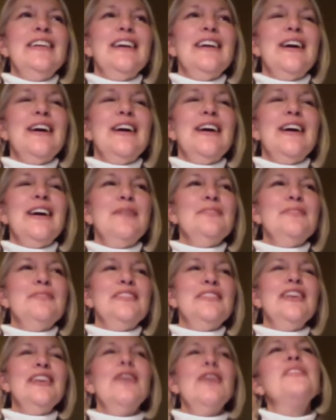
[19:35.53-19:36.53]
And
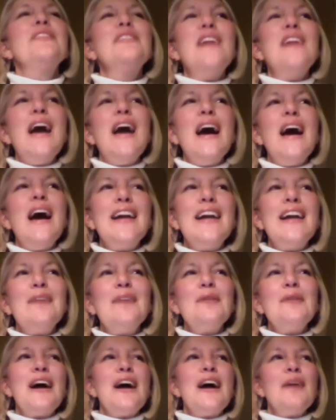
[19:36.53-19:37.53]
with
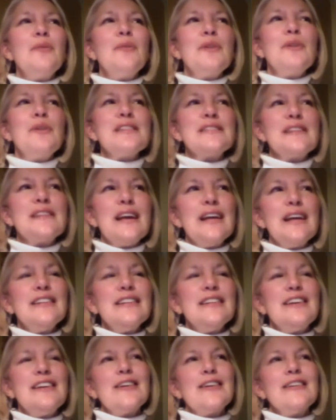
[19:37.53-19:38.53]
that, I want to say,
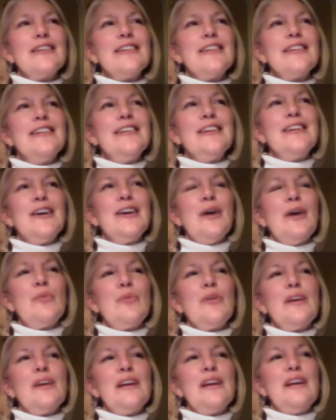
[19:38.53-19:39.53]
Lyanca, I
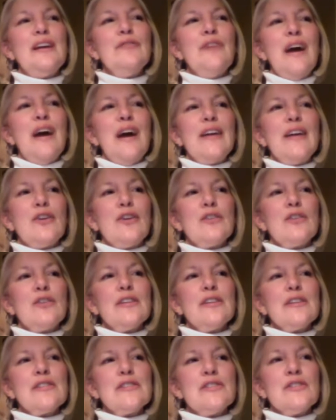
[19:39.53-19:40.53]
want to invite our
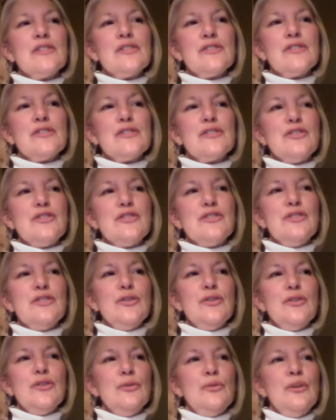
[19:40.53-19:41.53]
listeners
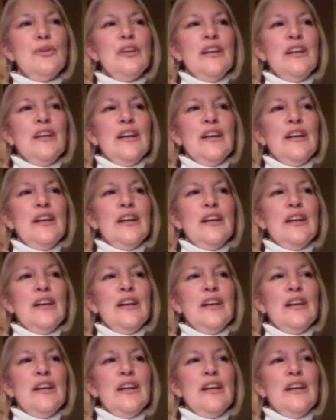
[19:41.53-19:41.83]
to,